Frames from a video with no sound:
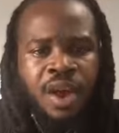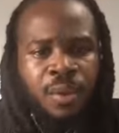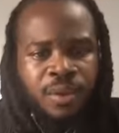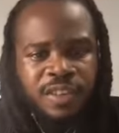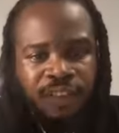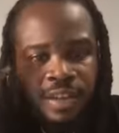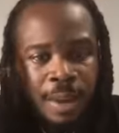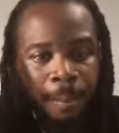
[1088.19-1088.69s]

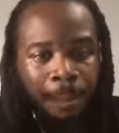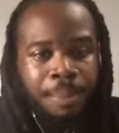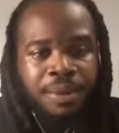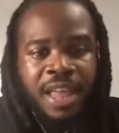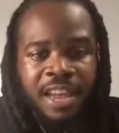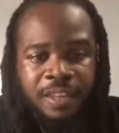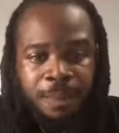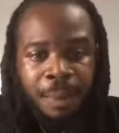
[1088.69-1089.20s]
which is
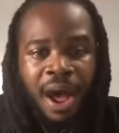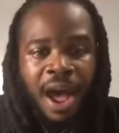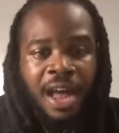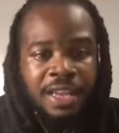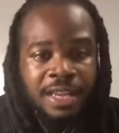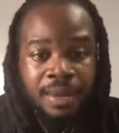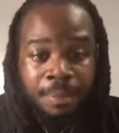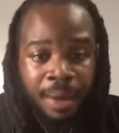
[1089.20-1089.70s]
complex
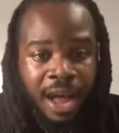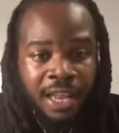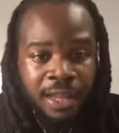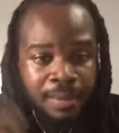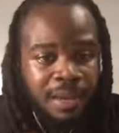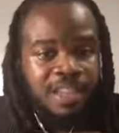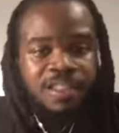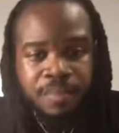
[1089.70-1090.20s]
poly. Poly
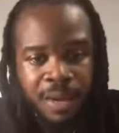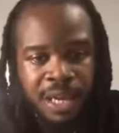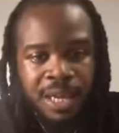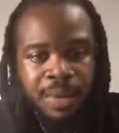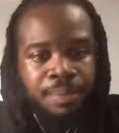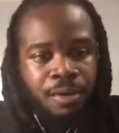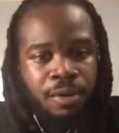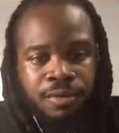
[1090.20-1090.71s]
means
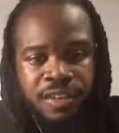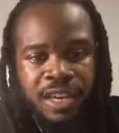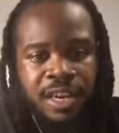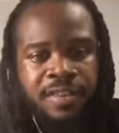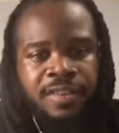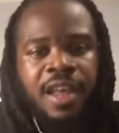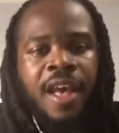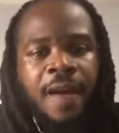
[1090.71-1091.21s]
many
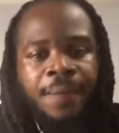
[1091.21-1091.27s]
protein.